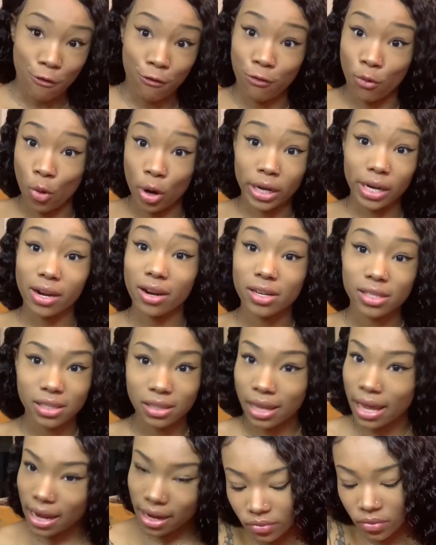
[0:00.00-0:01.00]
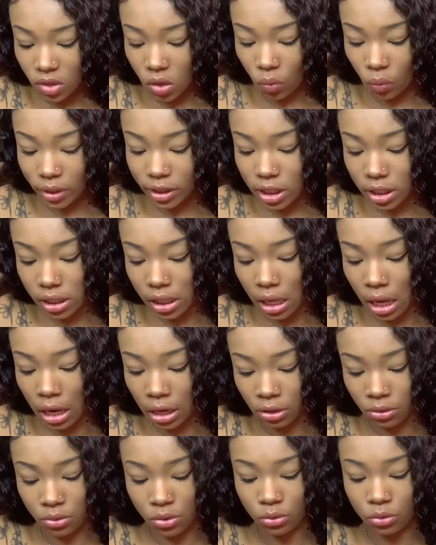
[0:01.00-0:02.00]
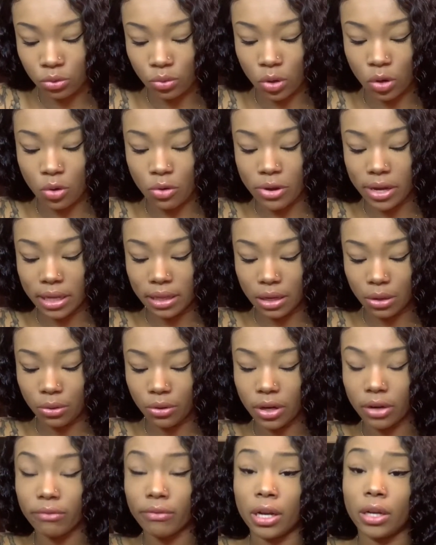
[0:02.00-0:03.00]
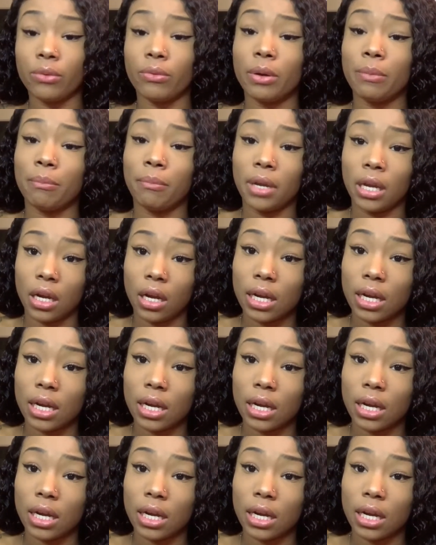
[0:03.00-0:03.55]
4 years late. We just gotta, you know, do a quick little get ready with me,